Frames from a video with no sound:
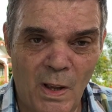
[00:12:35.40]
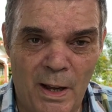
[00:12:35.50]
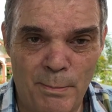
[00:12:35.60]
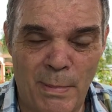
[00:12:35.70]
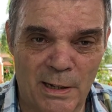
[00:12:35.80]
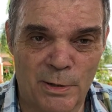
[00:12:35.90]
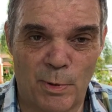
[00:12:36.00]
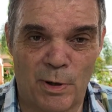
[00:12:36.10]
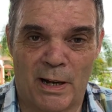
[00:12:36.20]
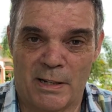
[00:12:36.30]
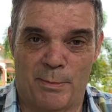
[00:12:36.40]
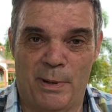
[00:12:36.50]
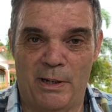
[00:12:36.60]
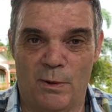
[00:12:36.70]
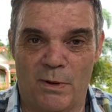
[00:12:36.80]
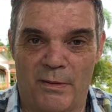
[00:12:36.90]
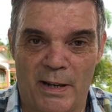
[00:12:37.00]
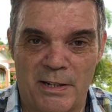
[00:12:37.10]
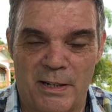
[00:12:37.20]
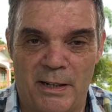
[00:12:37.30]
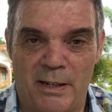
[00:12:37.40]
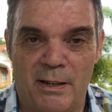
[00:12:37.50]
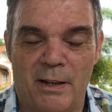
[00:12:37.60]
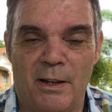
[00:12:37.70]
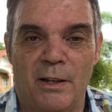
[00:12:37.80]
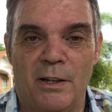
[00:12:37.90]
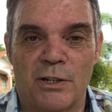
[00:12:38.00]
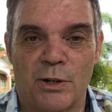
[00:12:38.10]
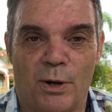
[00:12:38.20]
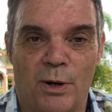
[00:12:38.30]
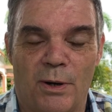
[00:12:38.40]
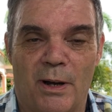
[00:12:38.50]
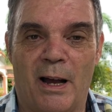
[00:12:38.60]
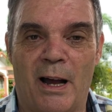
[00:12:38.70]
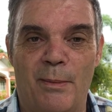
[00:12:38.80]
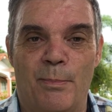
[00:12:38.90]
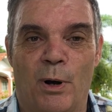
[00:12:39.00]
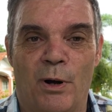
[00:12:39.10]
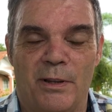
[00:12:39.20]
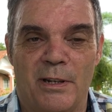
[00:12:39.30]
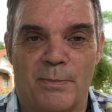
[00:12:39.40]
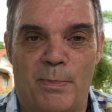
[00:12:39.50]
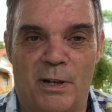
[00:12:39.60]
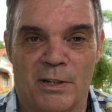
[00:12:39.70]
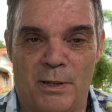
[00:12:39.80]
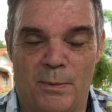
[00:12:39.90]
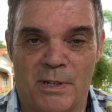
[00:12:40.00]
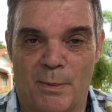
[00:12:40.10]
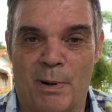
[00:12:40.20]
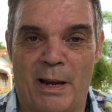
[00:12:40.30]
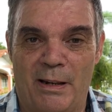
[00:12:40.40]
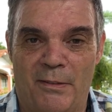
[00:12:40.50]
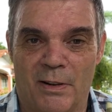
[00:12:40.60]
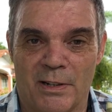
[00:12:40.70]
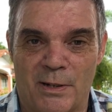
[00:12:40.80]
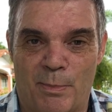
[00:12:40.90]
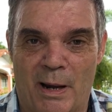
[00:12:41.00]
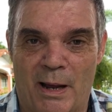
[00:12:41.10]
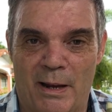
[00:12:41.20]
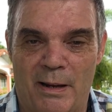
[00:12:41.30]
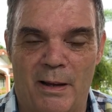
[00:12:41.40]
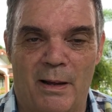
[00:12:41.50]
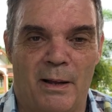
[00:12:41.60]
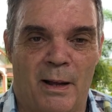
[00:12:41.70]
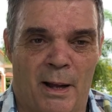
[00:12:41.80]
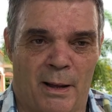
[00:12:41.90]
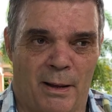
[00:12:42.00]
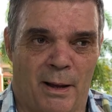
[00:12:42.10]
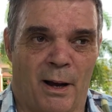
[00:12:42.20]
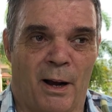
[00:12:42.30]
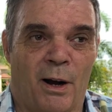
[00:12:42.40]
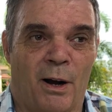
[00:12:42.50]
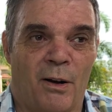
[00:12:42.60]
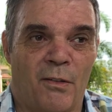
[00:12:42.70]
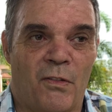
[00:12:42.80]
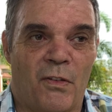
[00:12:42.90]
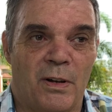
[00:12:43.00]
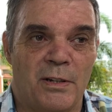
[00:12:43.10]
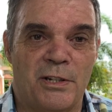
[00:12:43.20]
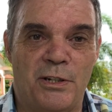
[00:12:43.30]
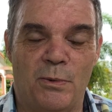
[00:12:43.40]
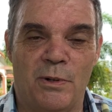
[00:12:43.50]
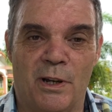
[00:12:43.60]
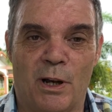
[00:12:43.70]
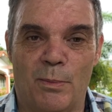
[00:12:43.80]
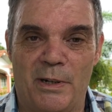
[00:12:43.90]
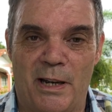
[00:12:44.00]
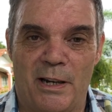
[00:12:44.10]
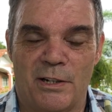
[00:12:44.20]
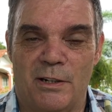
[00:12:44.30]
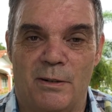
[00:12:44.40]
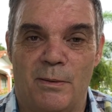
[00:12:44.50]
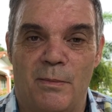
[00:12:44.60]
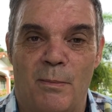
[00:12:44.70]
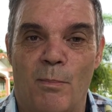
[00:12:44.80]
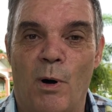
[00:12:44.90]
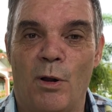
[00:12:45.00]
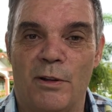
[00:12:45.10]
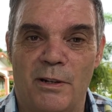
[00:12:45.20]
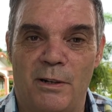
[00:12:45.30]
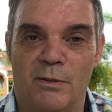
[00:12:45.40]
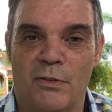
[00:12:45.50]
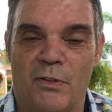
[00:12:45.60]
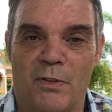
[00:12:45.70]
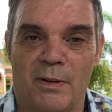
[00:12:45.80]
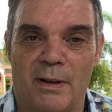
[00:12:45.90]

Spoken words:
And Middlesbrough has a big university. So I bought this because there was a plentiful supply of student accommodation and more than enough